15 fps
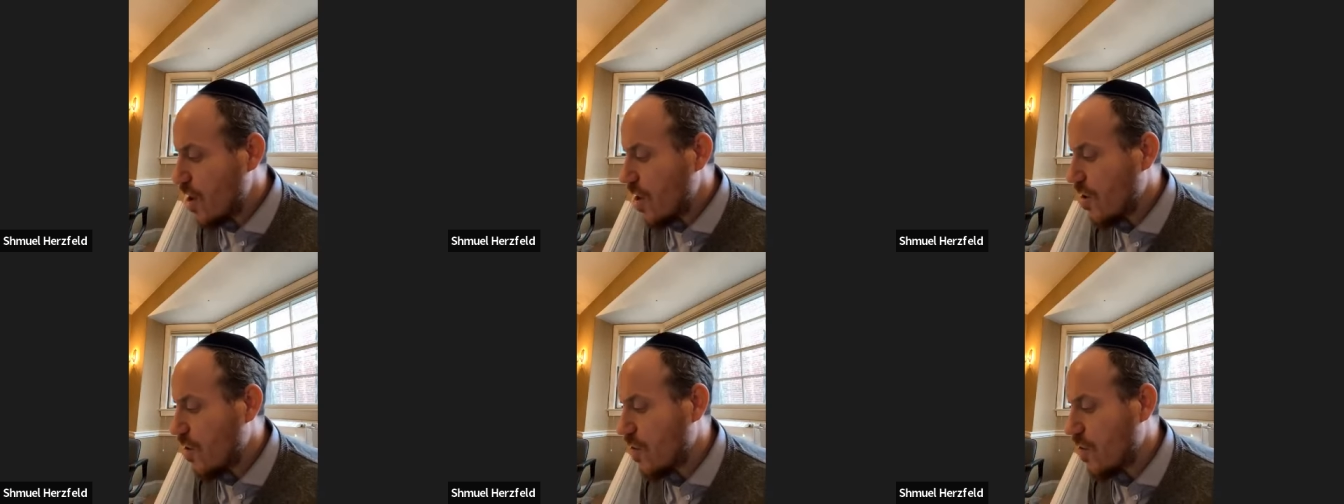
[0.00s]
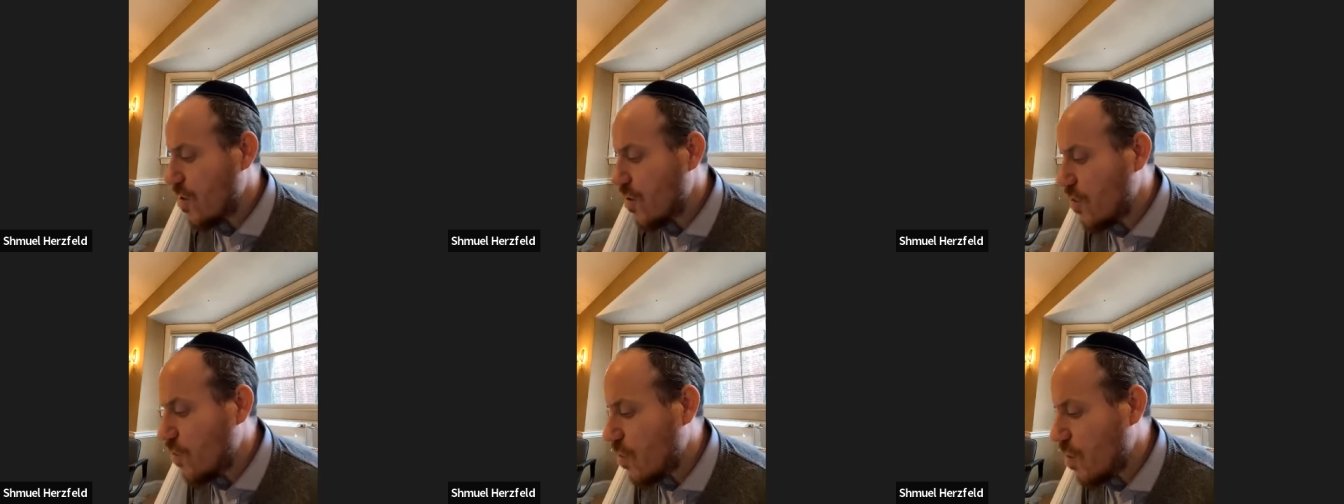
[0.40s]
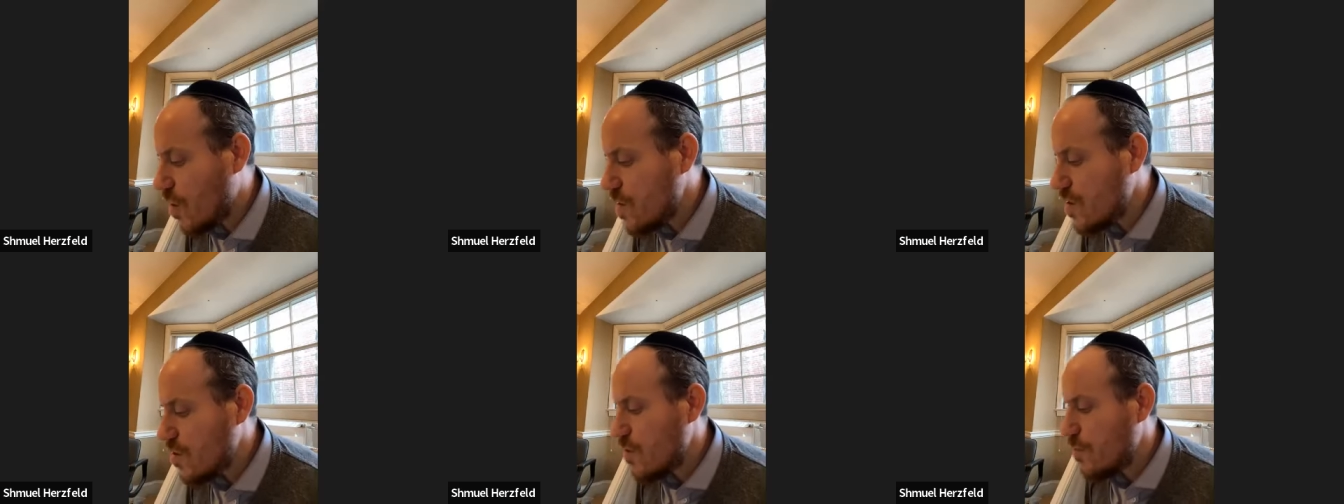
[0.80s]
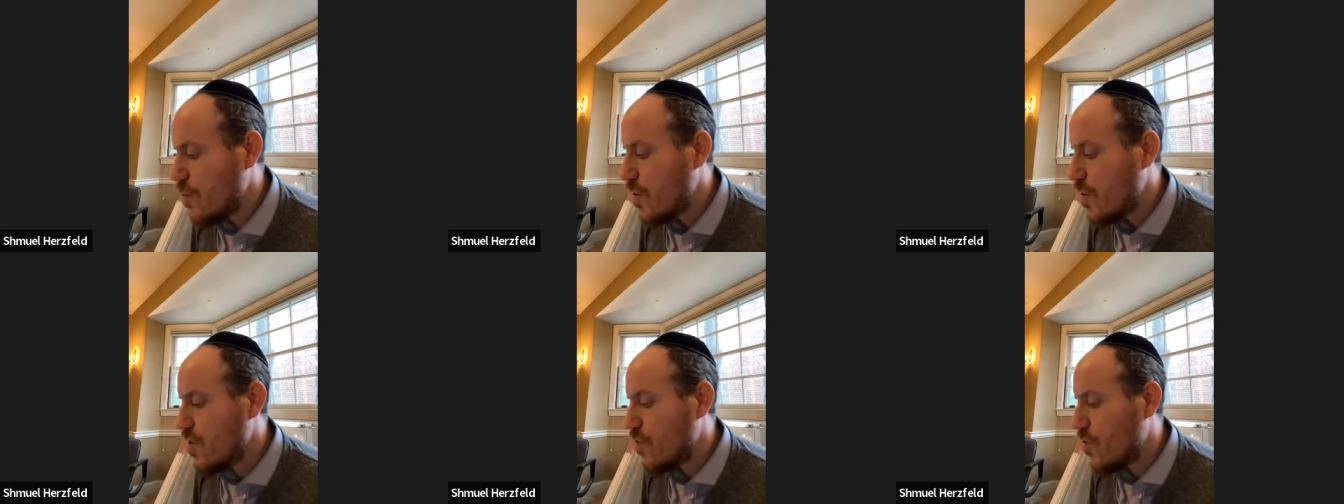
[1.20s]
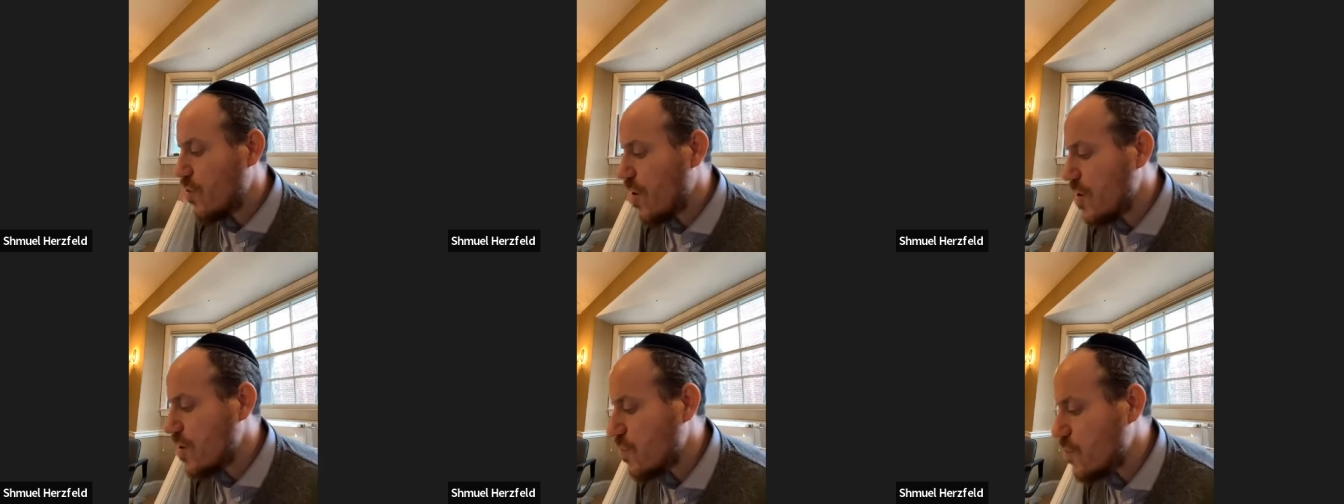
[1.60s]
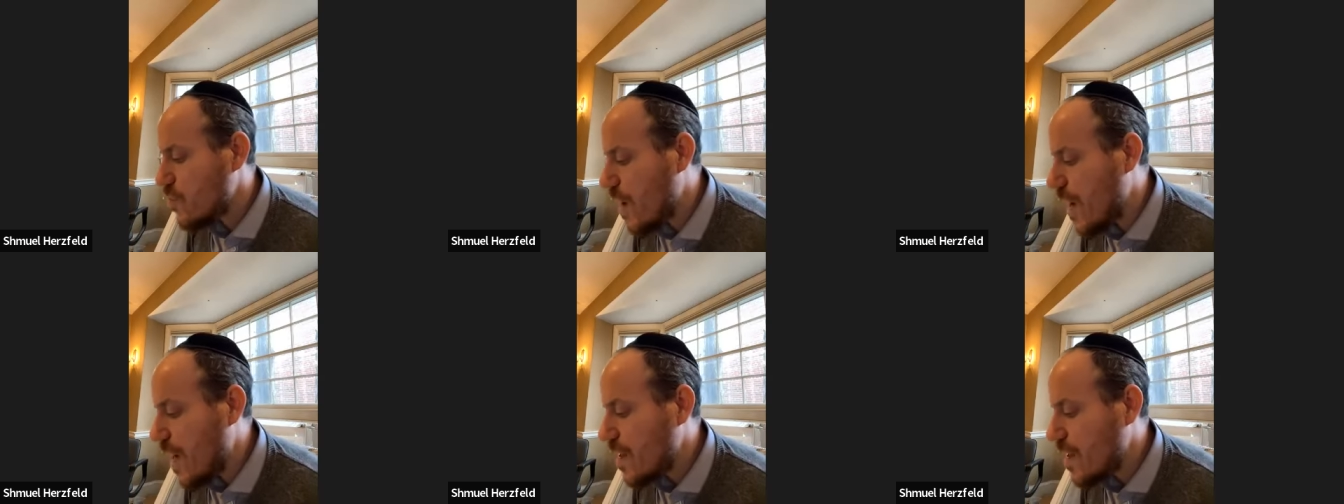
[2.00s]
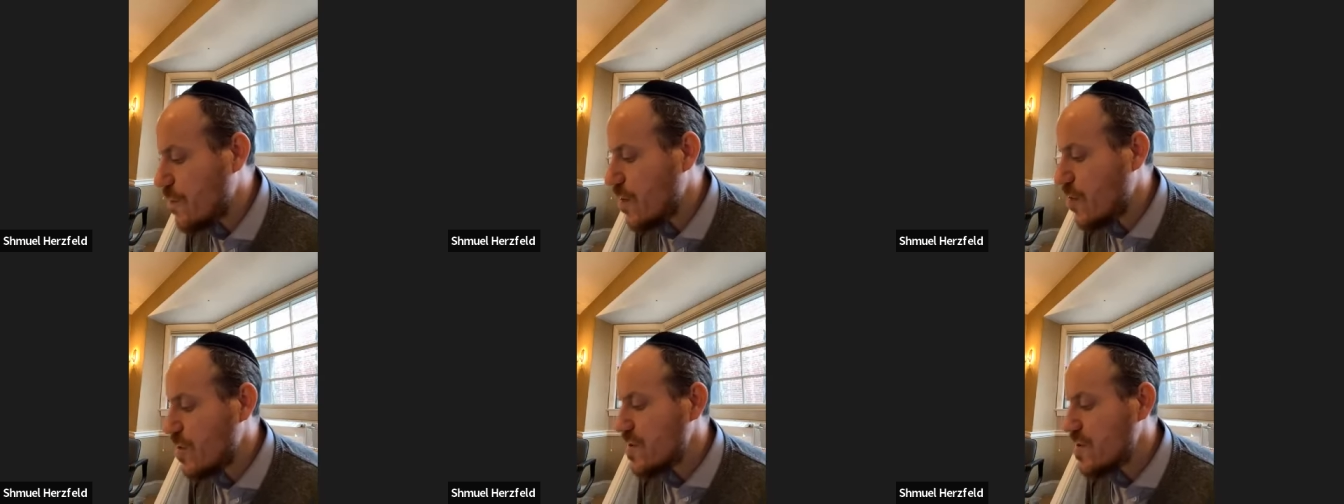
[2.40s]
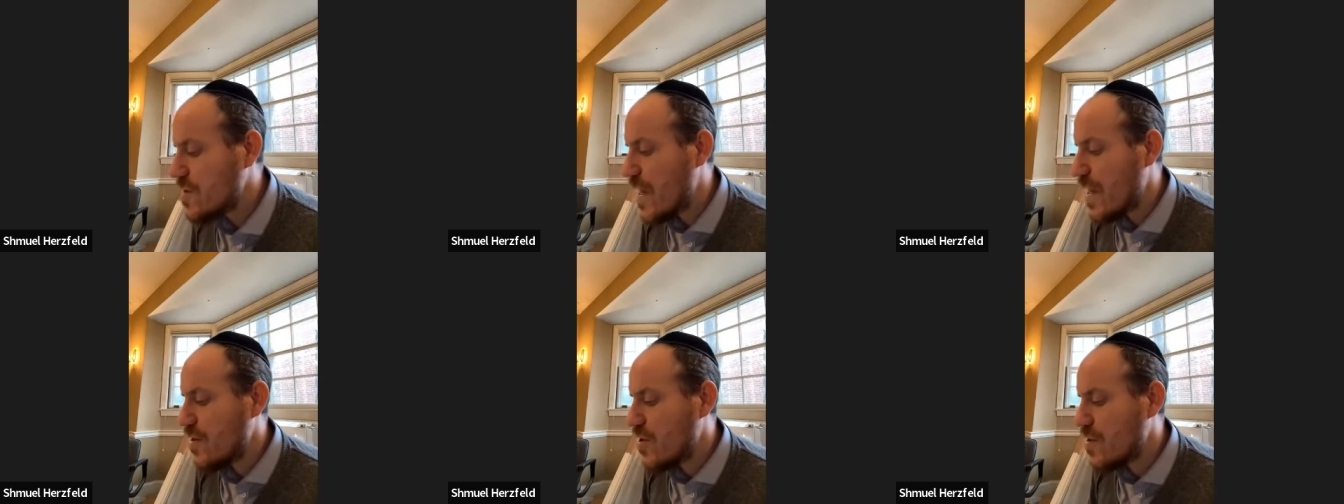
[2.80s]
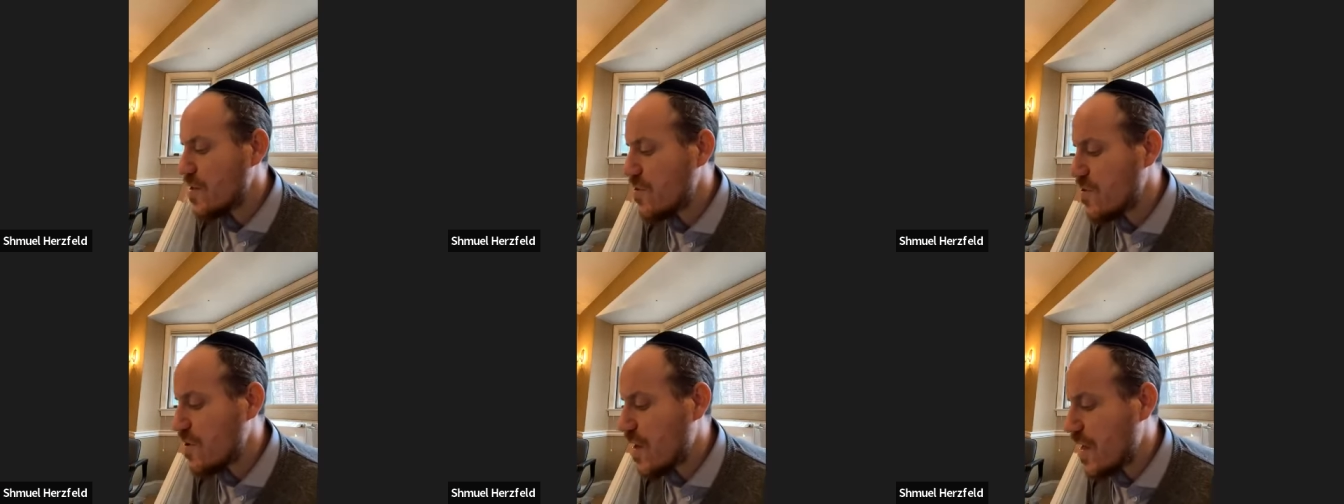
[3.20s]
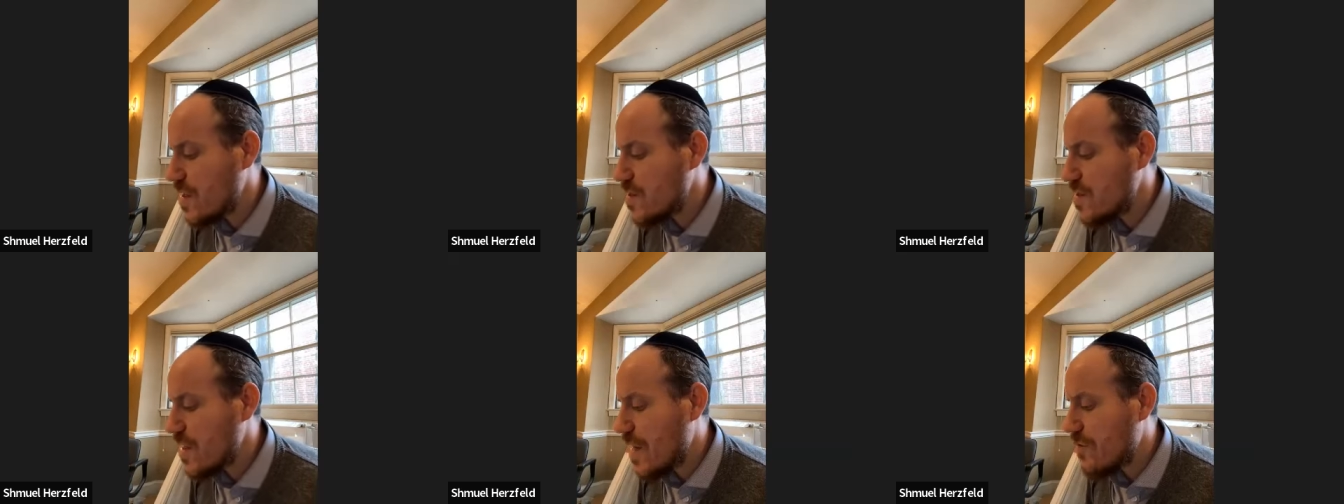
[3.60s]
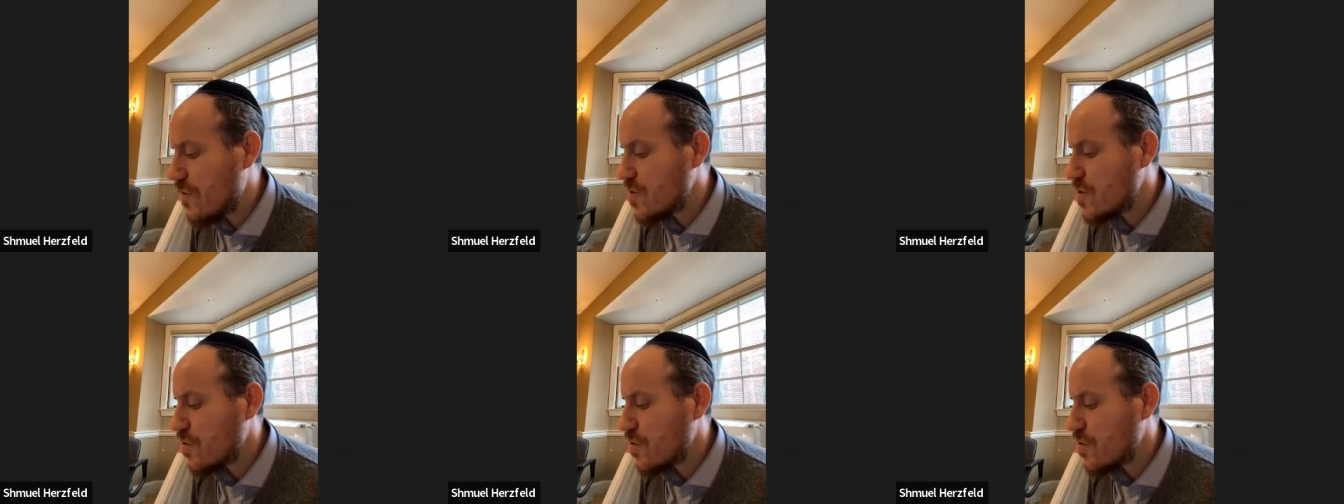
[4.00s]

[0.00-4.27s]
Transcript: or or until you put it on a rock, because then it doesn't look like it's zevel.